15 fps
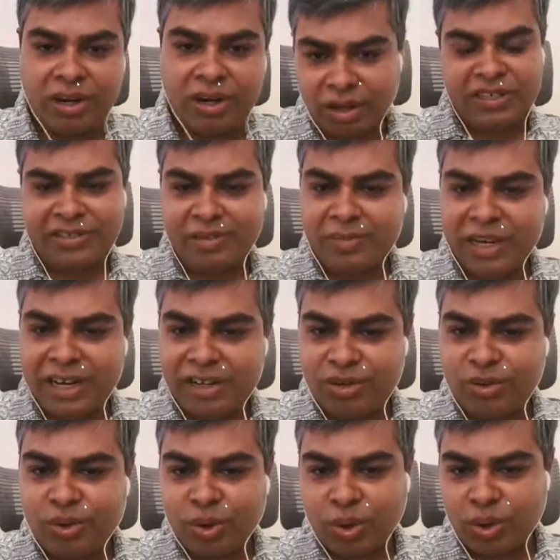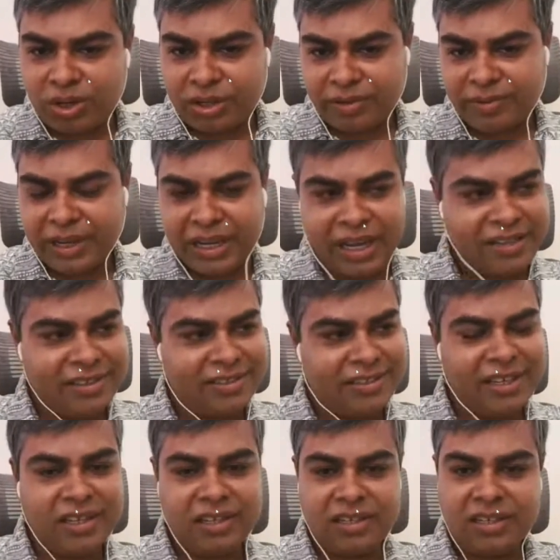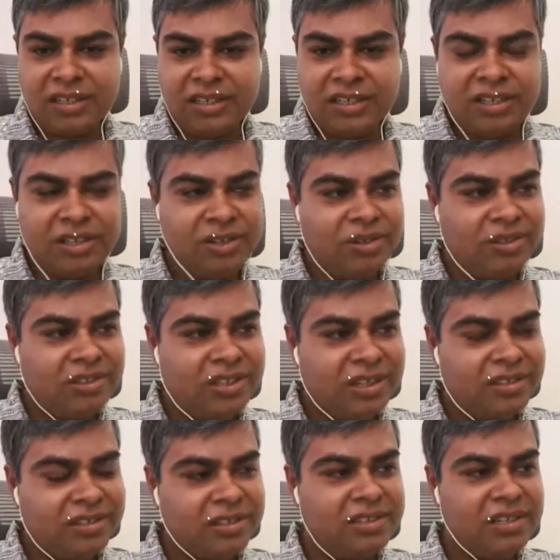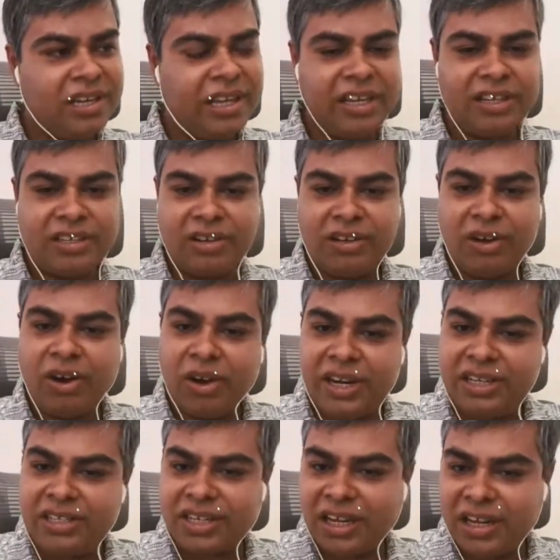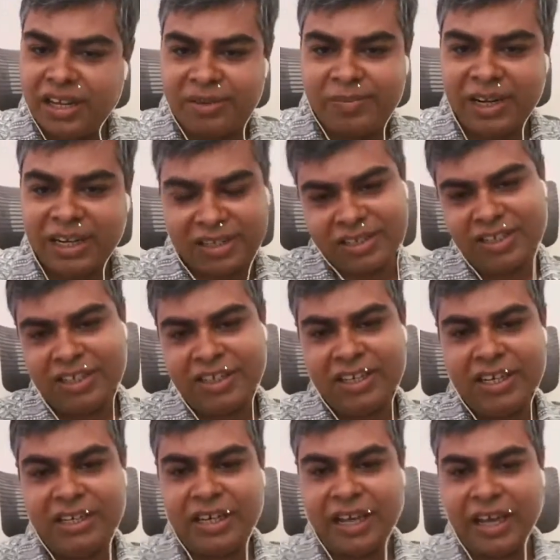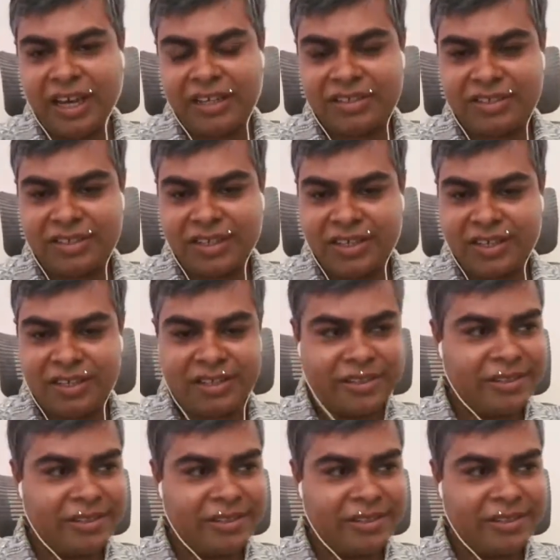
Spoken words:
drink, a soft drink, which is similar to Coke, and I say, this is like orange color, but it has